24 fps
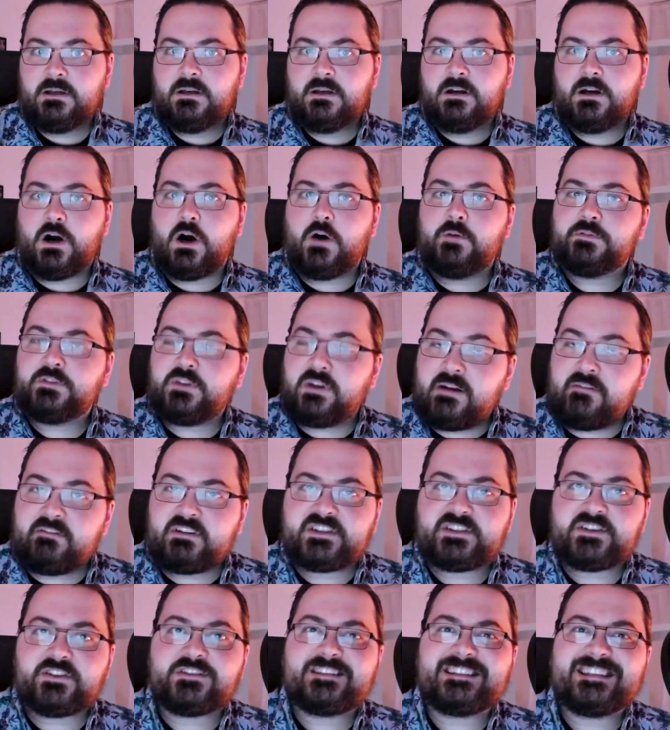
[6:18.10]
After having
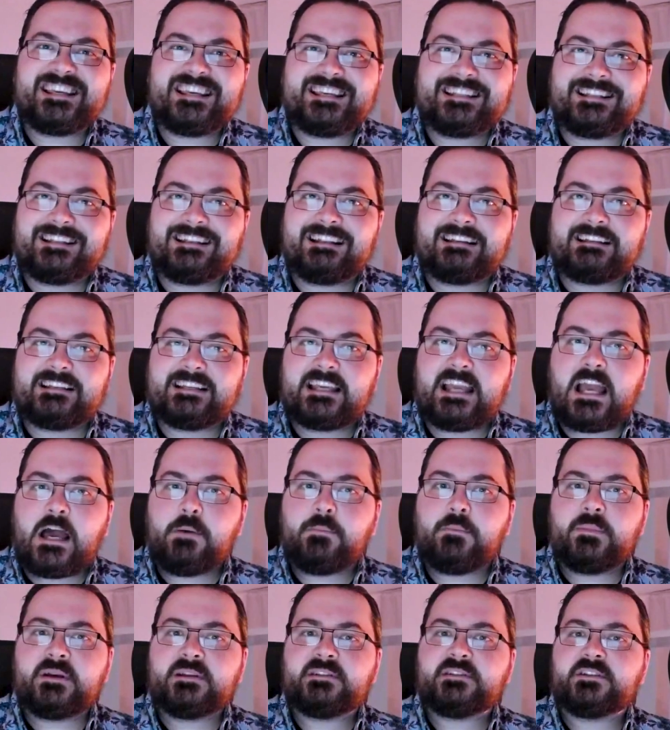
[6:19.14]
succeeded at the
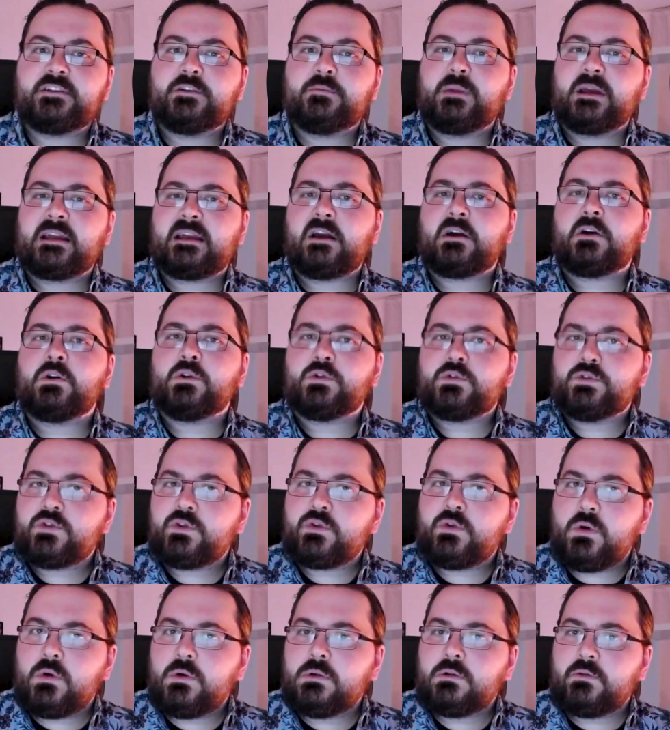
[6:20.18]
gambit, you make a
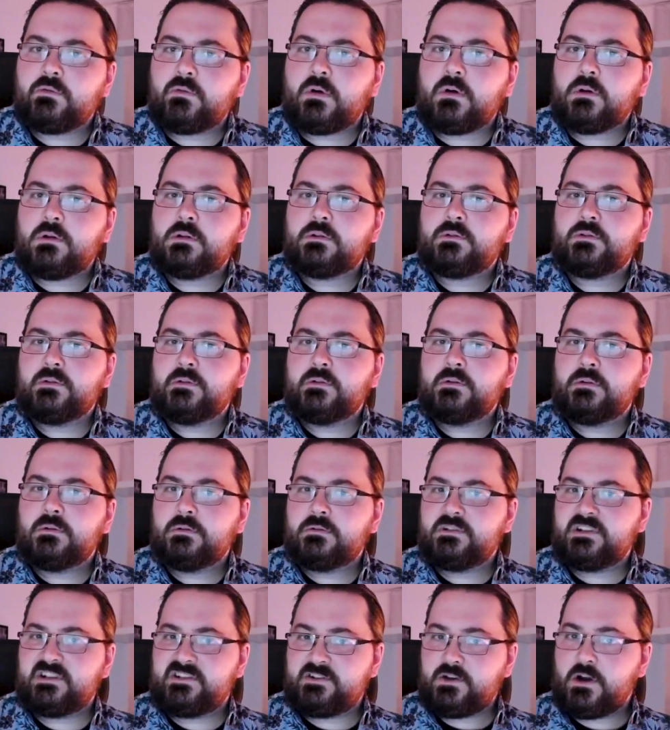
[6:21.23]
control roll to
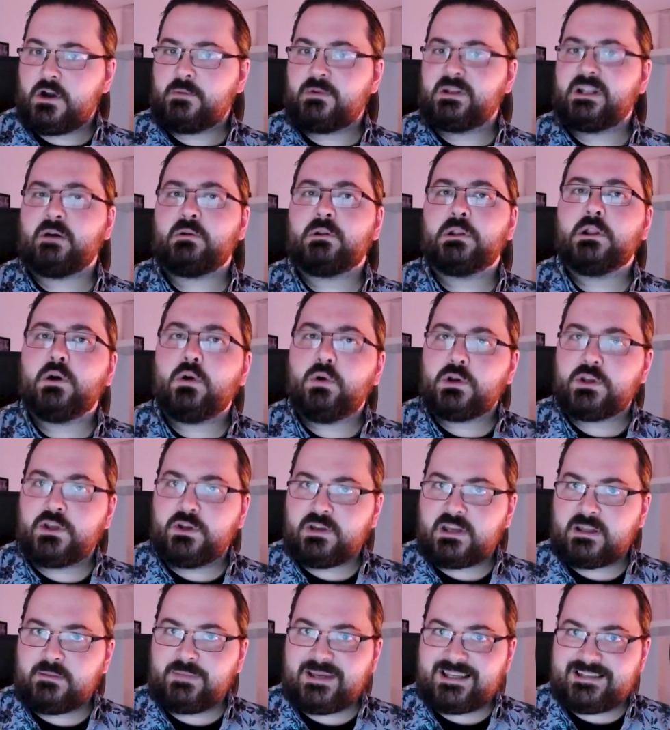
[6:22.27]
determine how long you
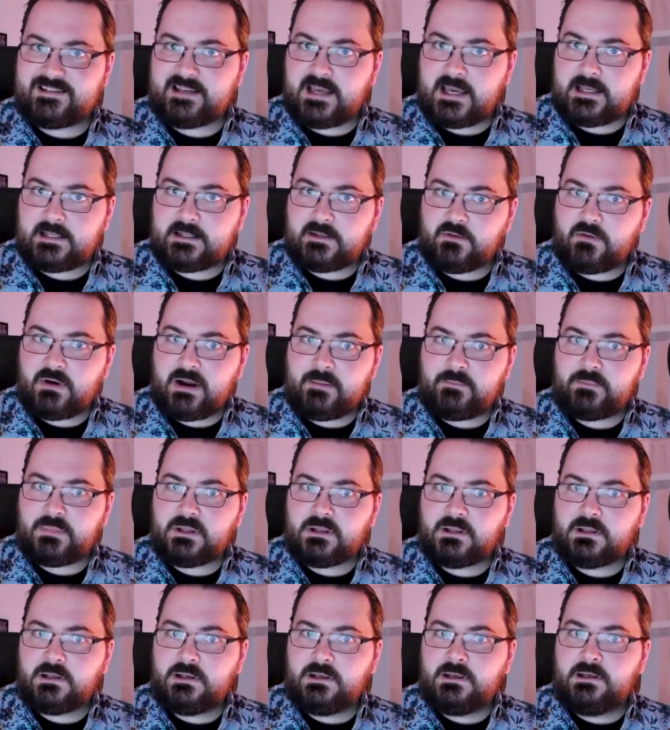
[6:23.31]
can maintain the
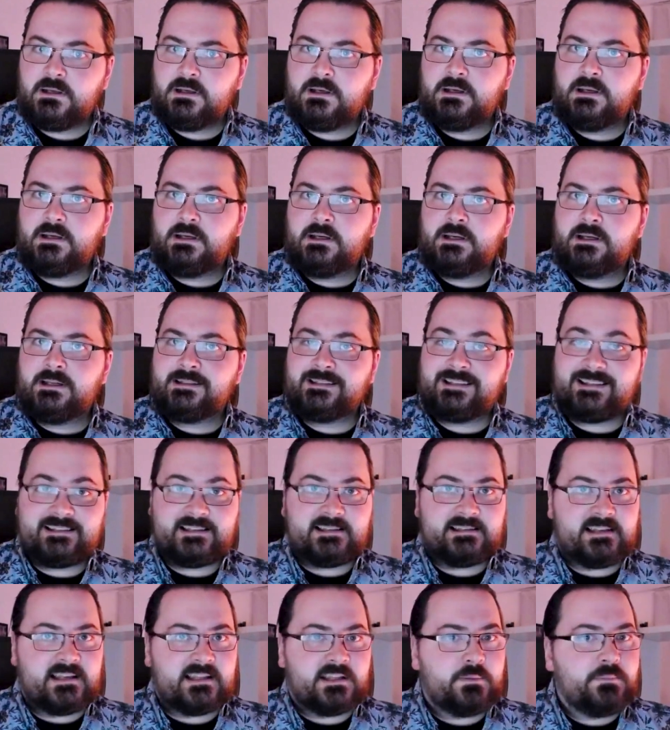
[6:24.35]
grapple. This
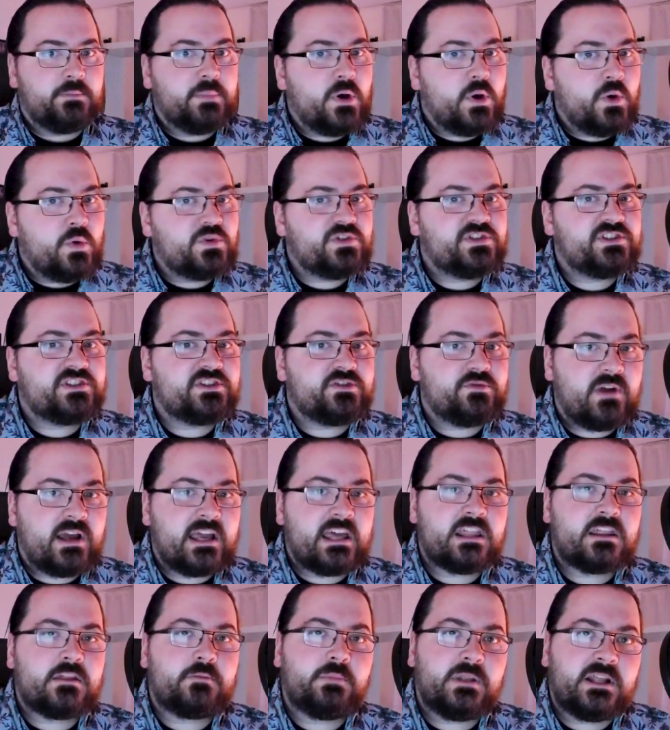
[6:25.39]
is an opposed
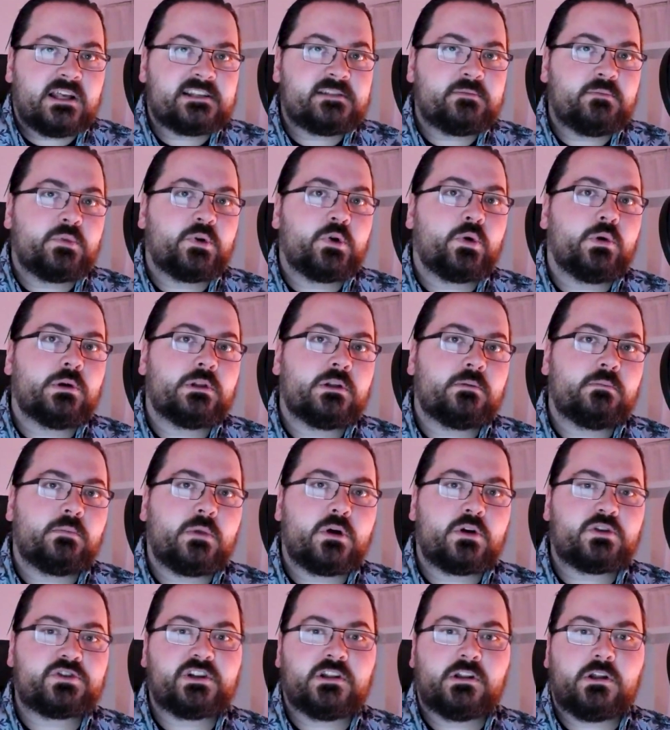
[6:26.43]
strength plus brawl or
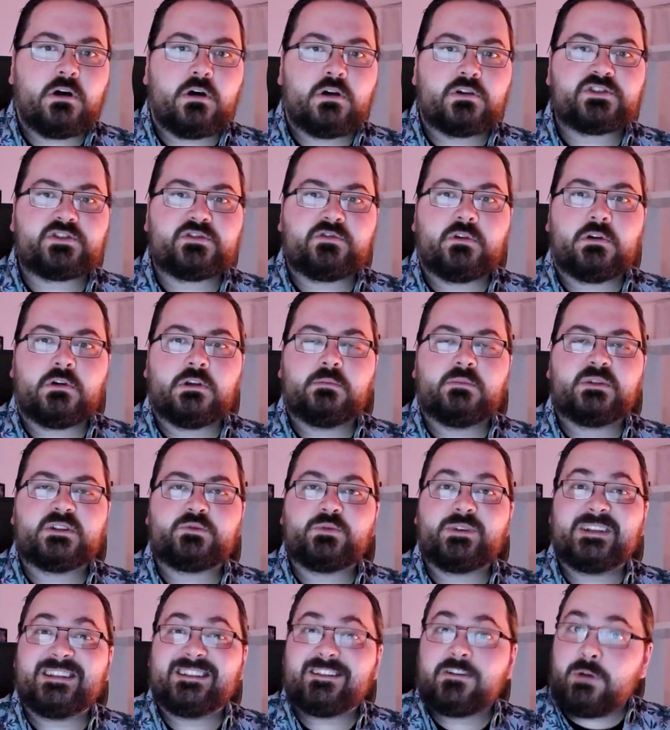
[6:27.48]
martial arts roll
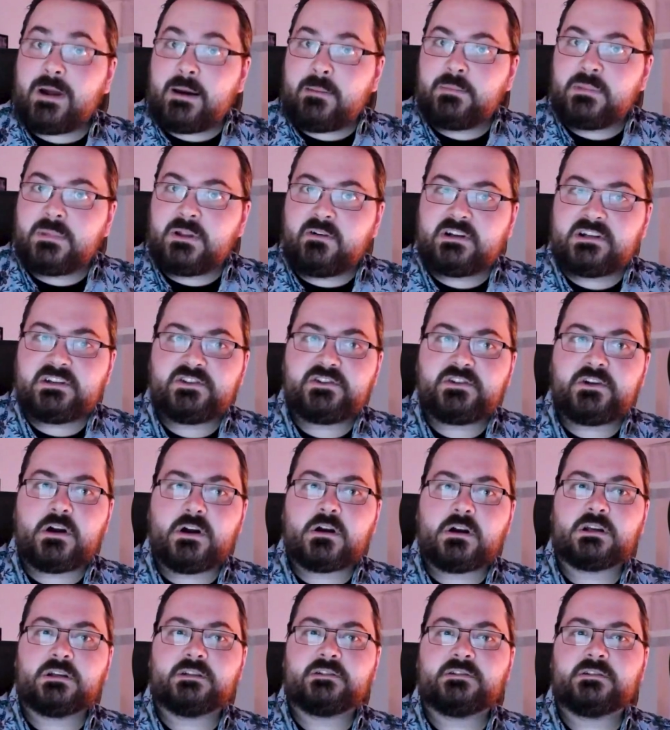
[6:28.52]
between the grappler and the
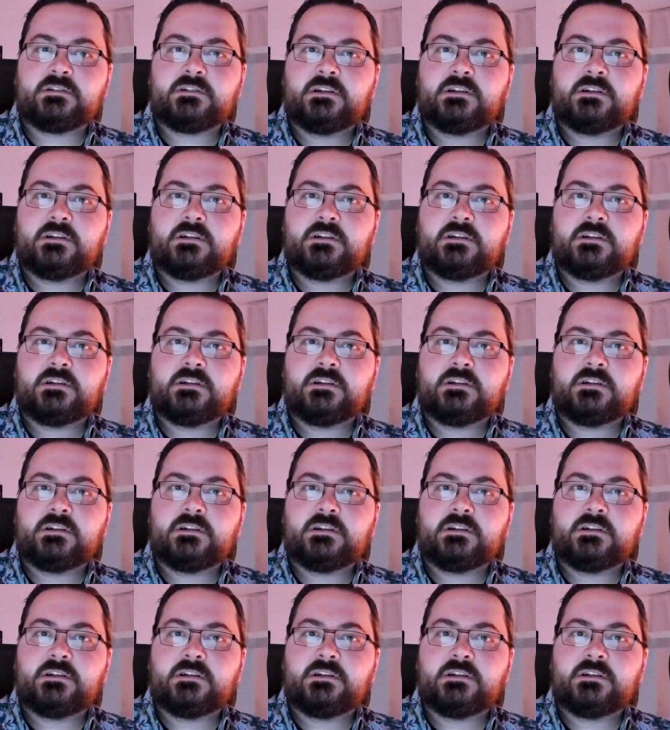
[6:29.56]
target.